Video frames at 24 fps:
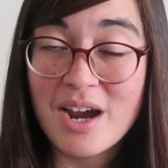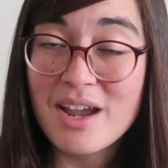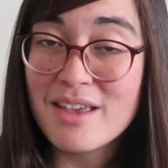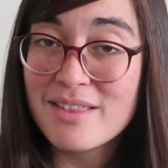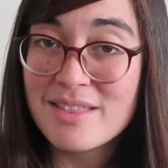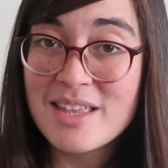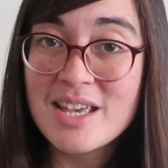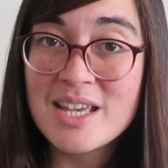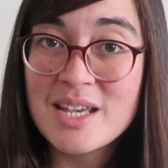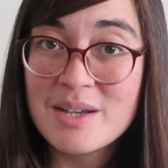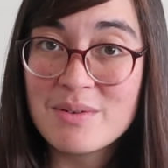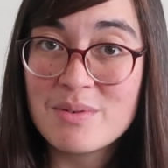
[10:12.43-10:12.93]
I
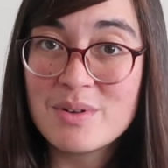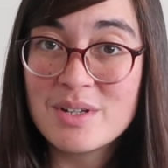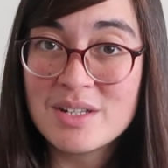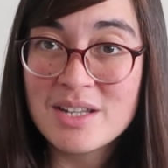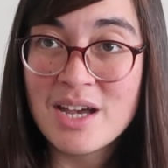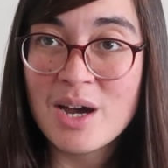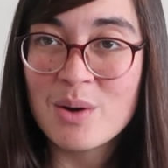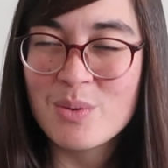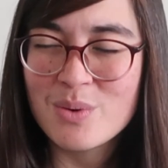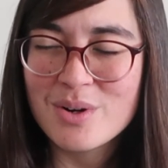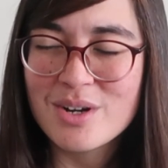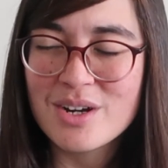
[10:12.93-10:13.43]
think it would
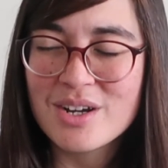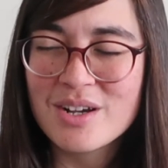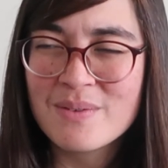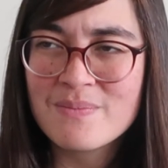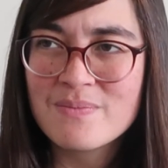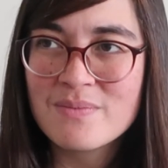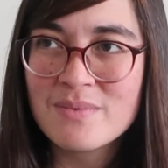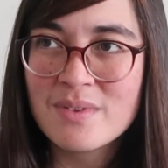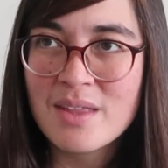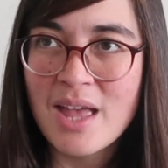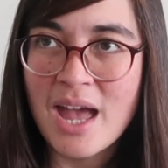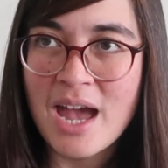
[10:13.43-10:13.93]
not work
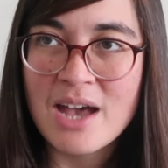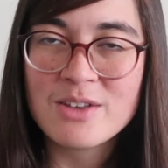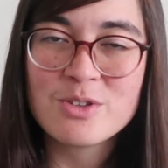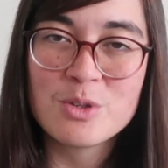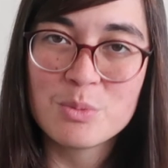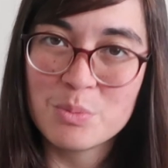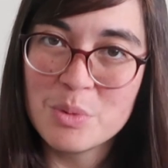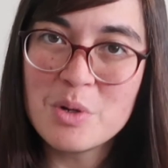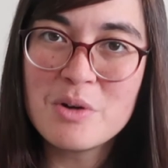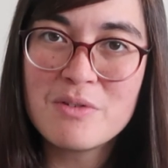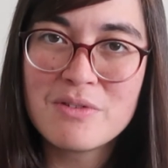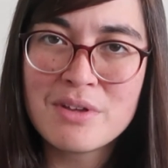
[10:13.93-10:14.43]
as
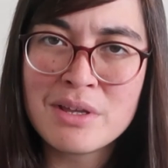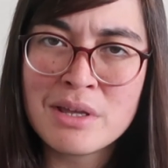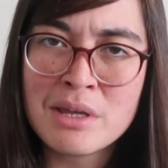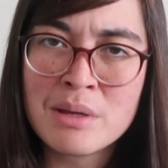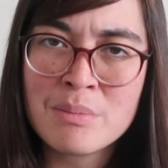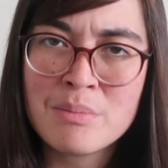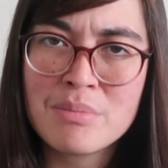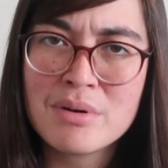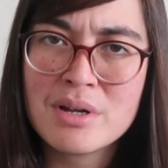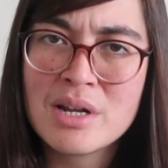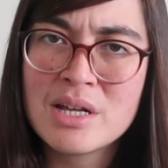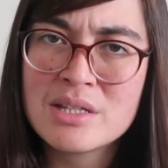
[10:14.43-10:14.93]
a
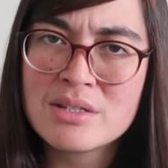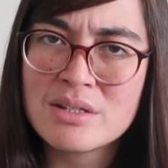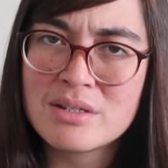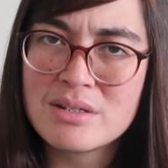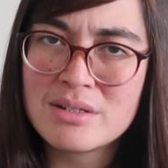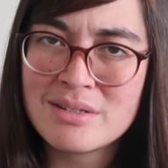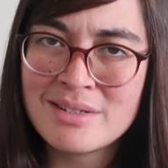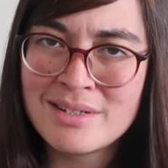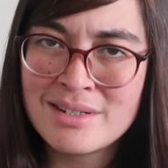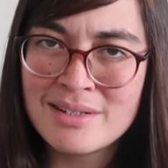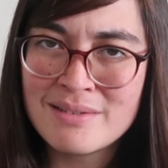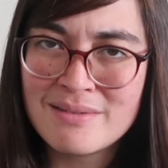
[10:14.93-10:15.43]
movie, but as a
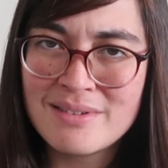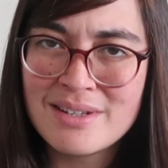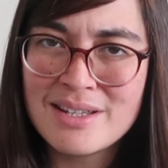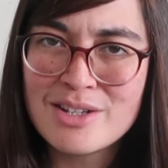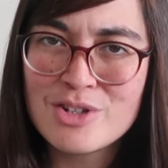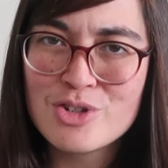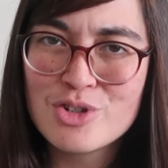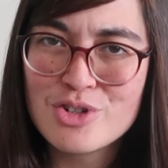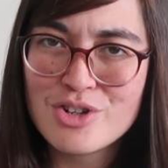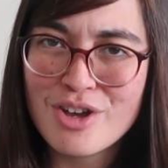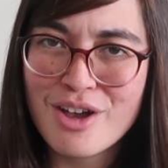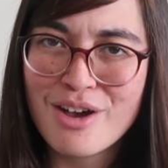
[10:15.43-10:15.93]

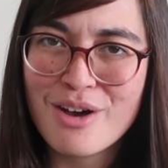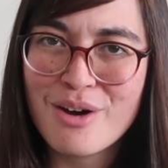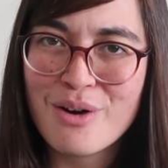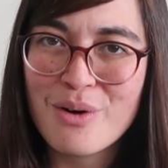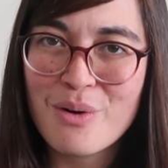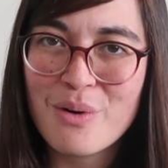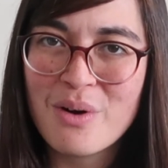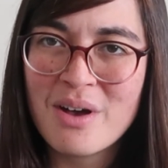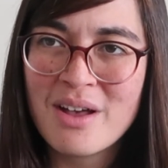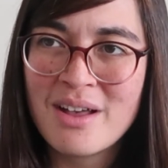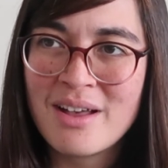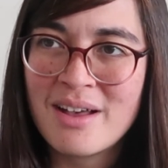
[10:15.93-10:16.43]
TV
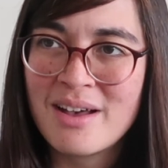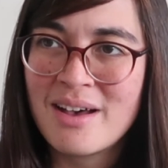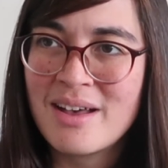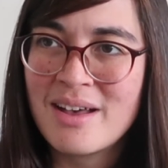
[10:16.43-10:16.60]
show,